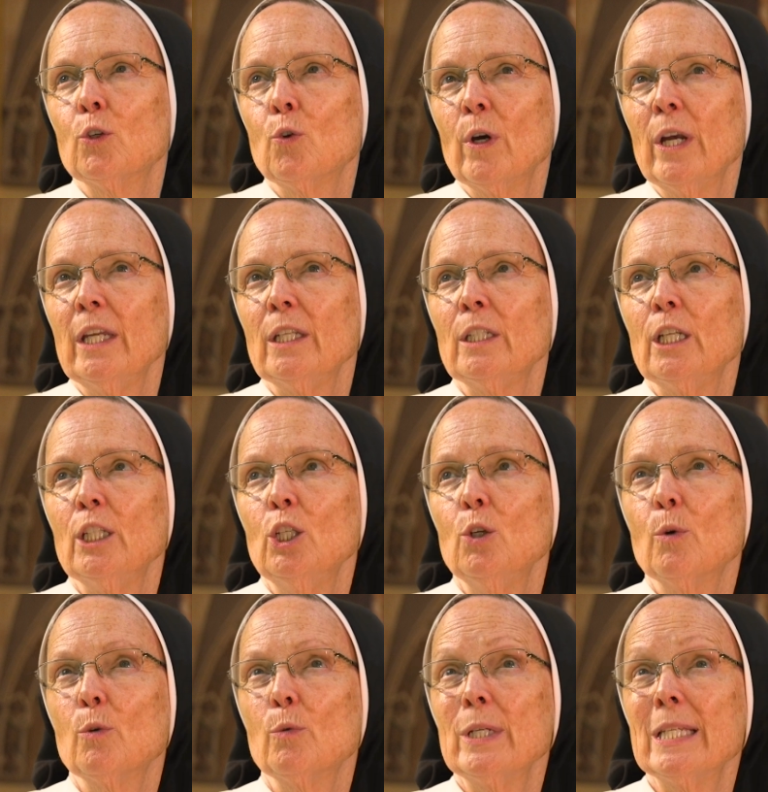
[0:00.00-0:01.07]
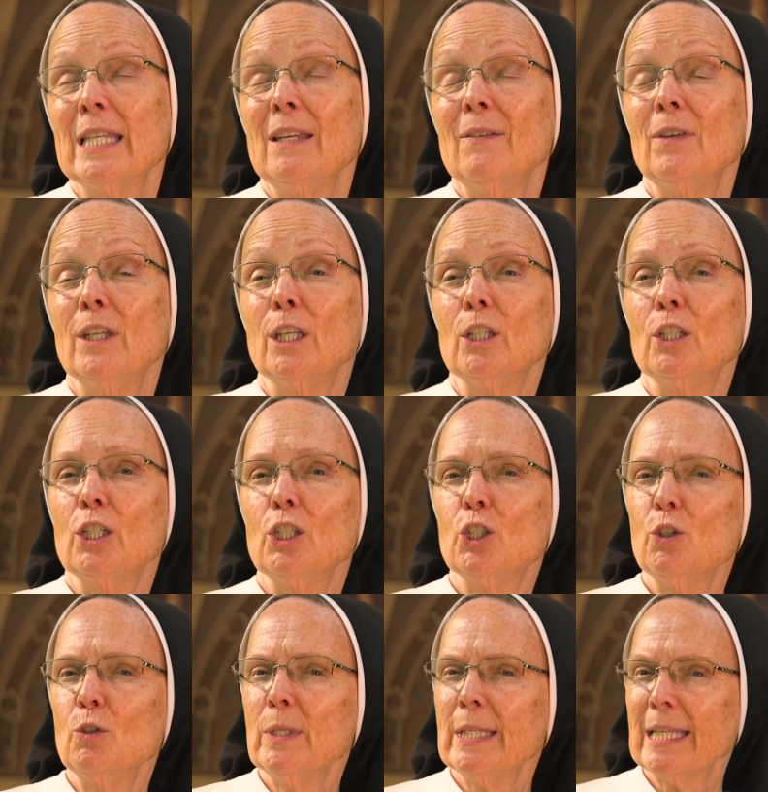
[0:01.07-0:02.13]
Creighton, and you are receiving, did
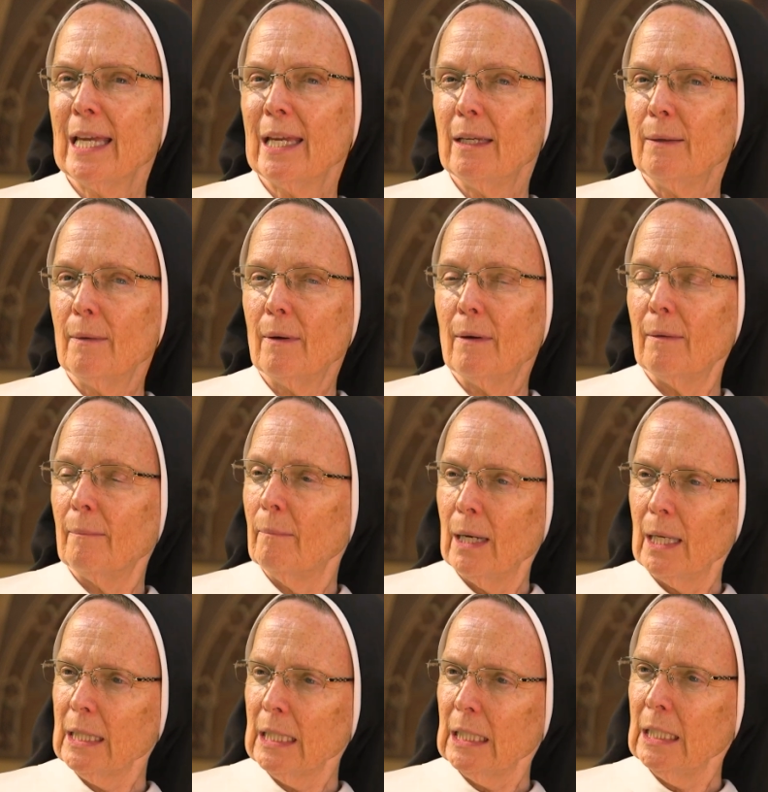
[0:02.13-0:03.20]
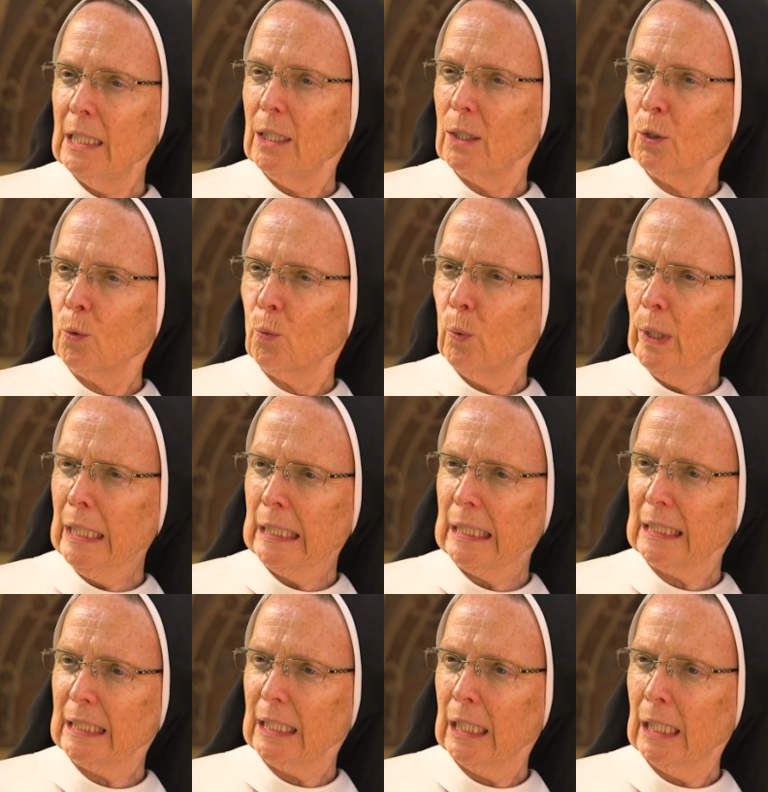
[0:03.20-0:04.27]
you say monthly or
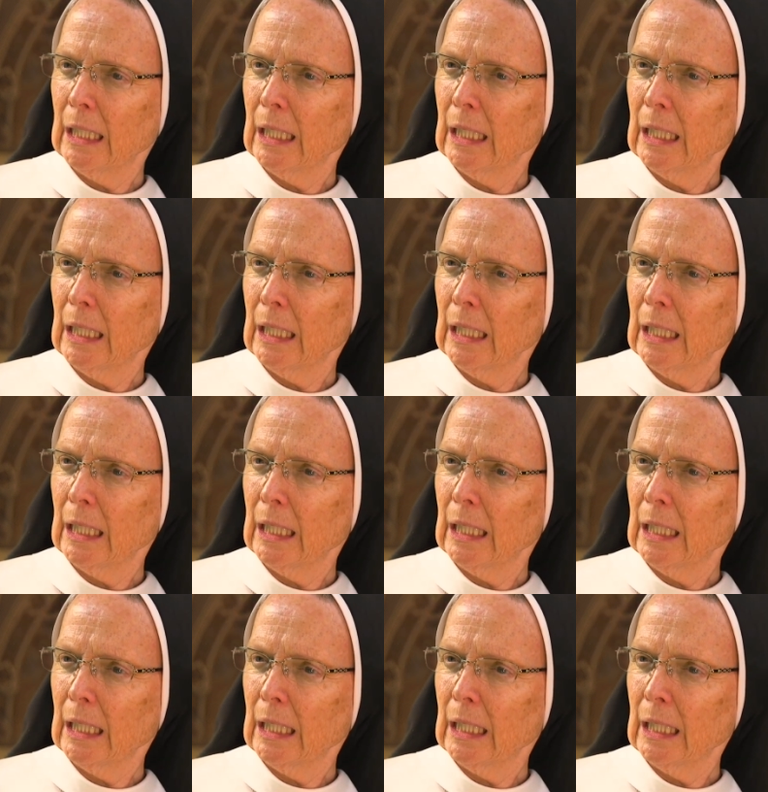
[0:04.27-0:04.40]
weekly?